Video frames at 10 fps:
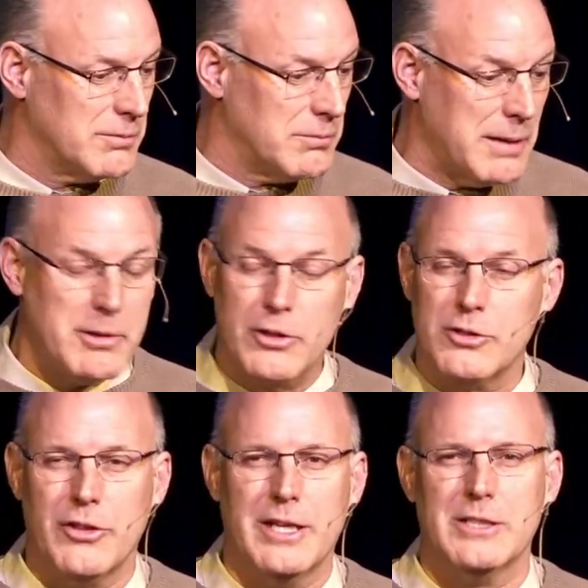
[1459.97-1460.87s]
maybe there
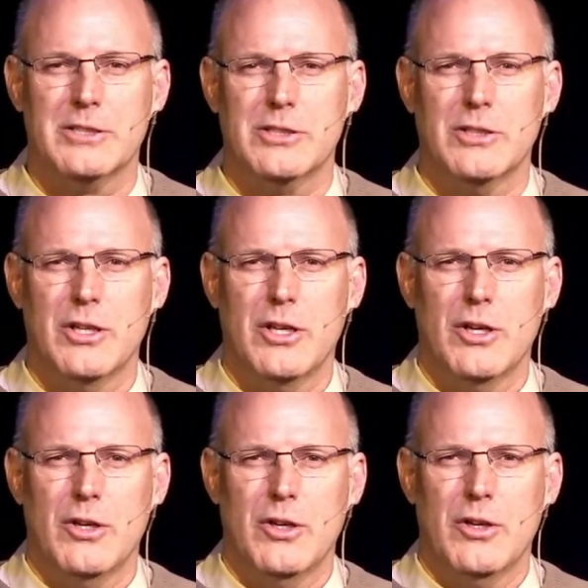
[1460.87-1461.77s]
are things
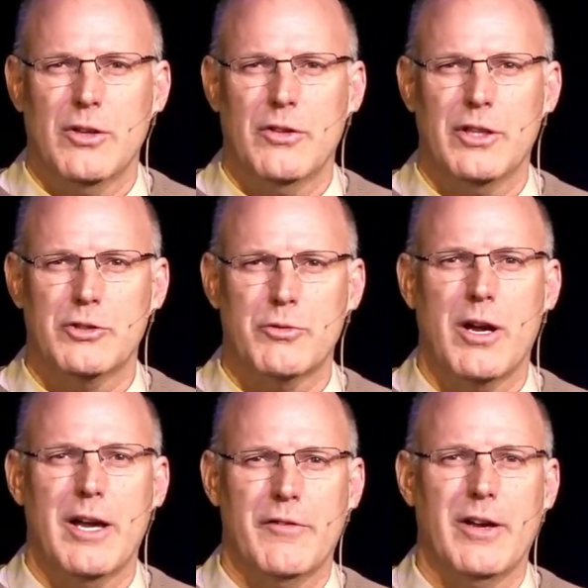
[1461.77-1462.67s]
that
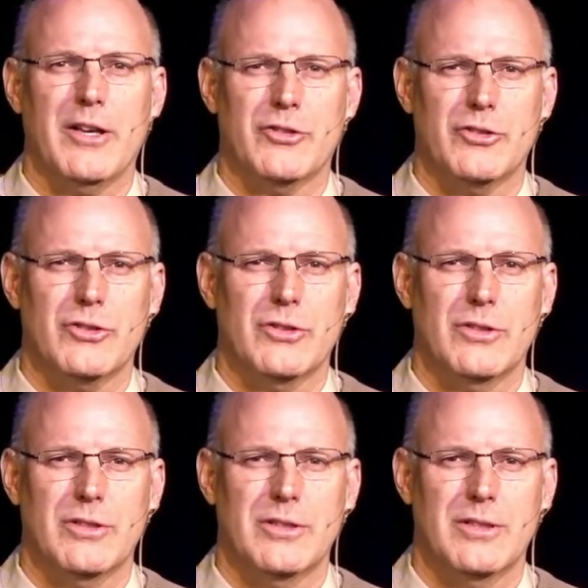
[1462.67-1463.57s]
drive us.
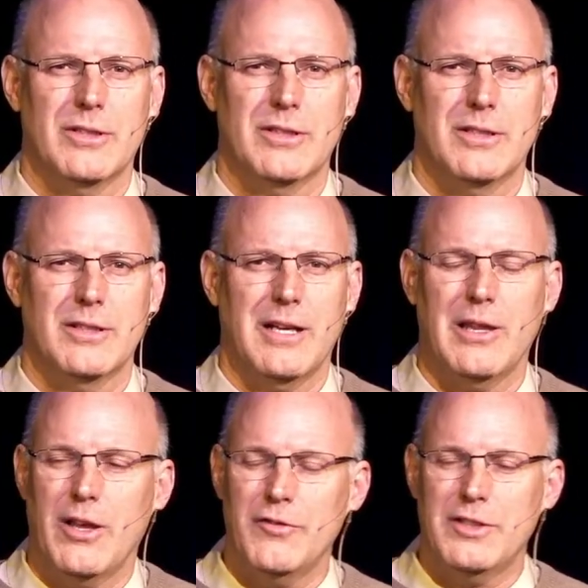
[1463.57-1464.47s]
I
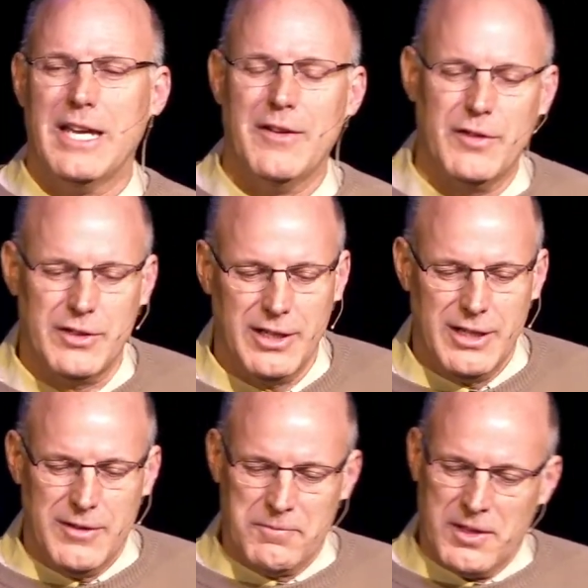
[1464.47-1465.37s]
love David.
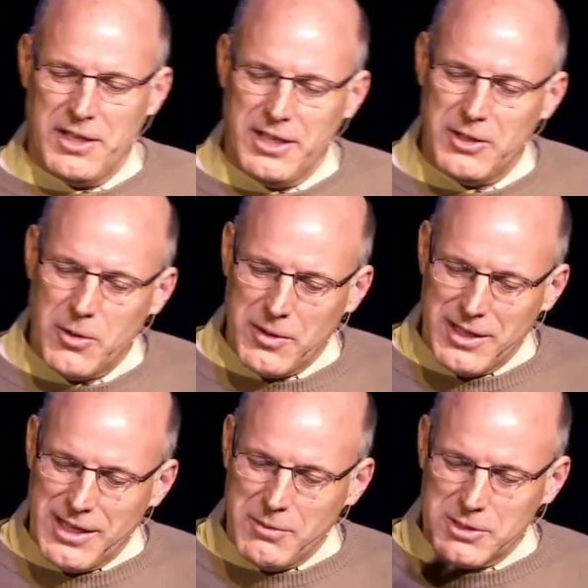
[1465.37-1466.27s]

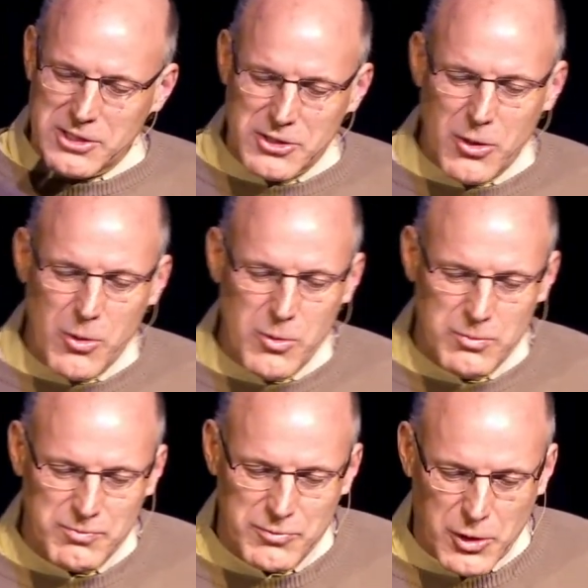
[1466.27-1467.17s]
He was so
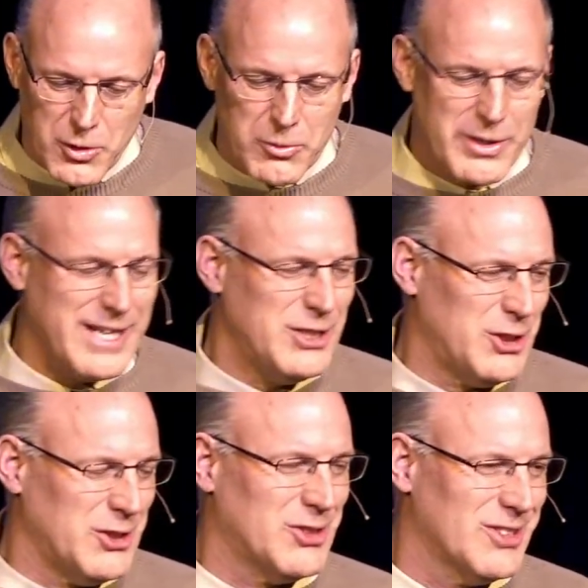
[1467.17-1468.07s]

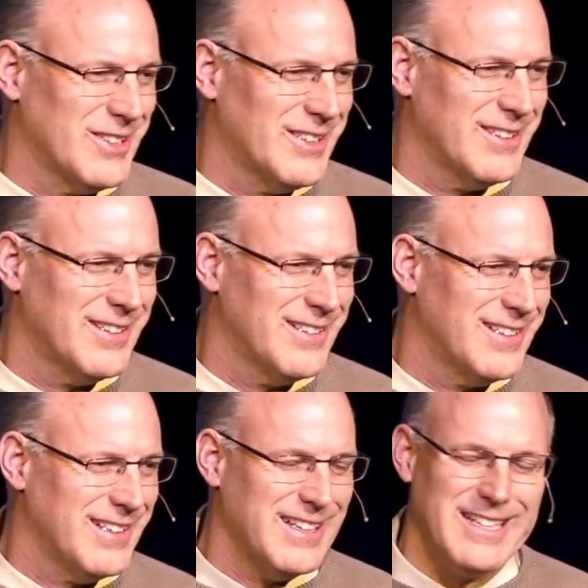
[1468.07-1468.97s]
courageous
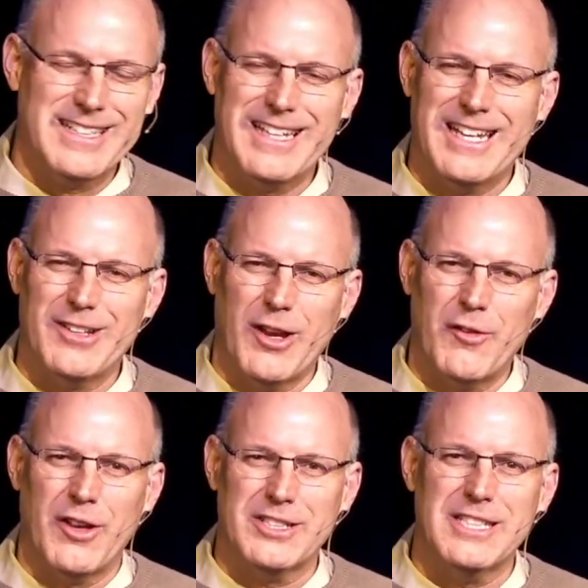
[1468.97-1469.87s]

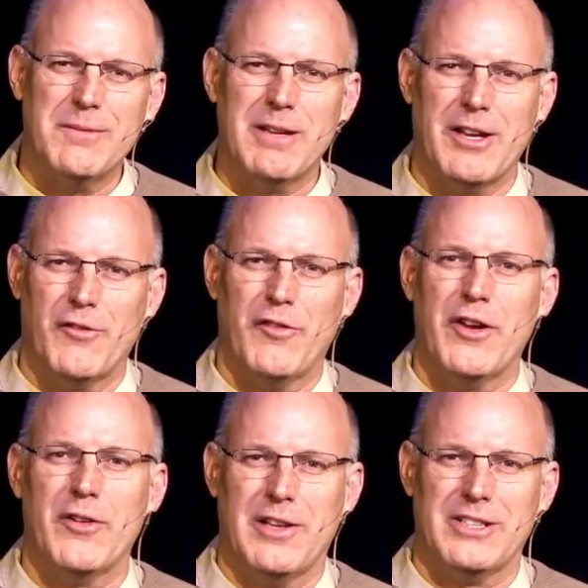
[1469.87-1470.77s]
and it seemed like
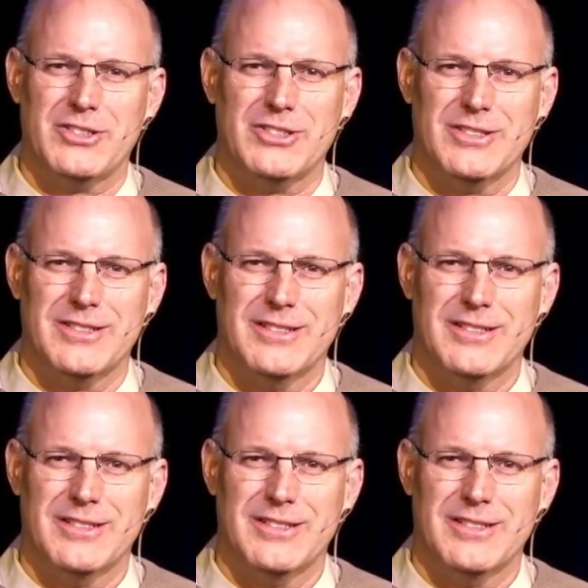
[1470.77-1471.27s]
fearless.